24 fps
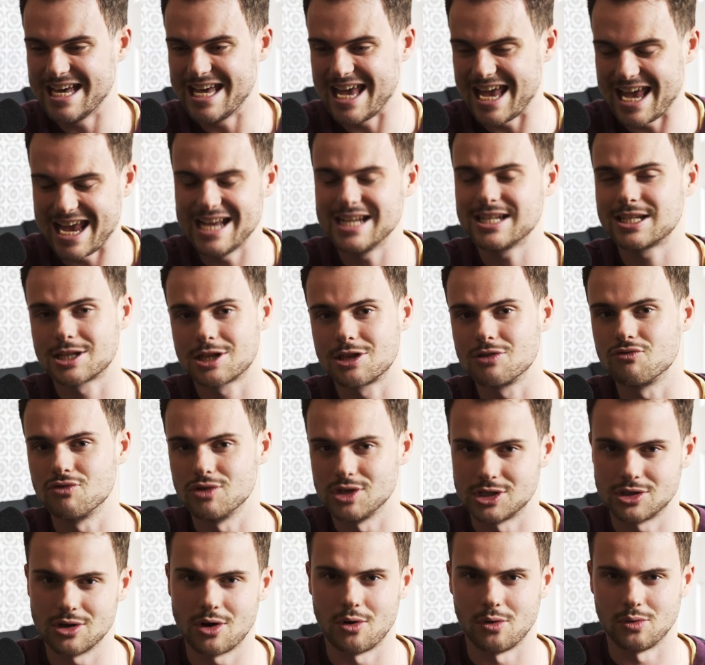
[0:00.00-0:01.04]
is the
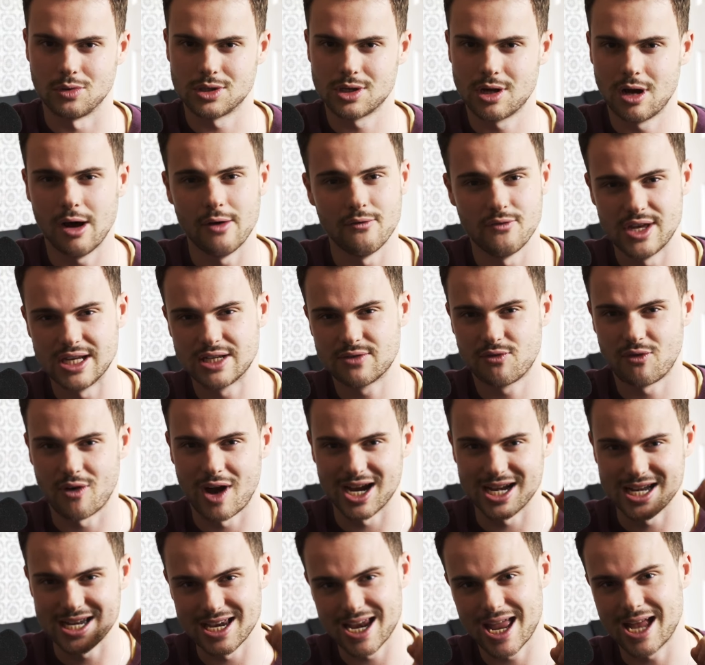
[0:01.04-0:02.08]
result of this
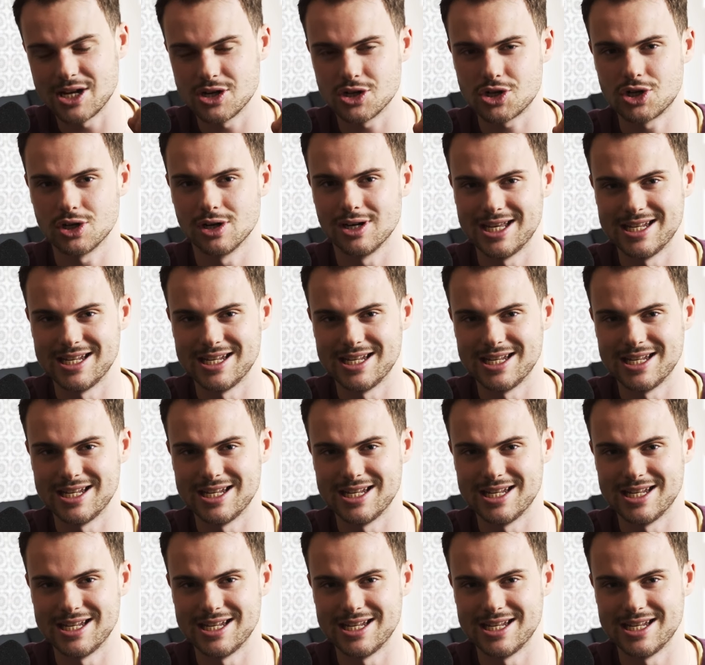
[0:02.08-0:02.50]
financial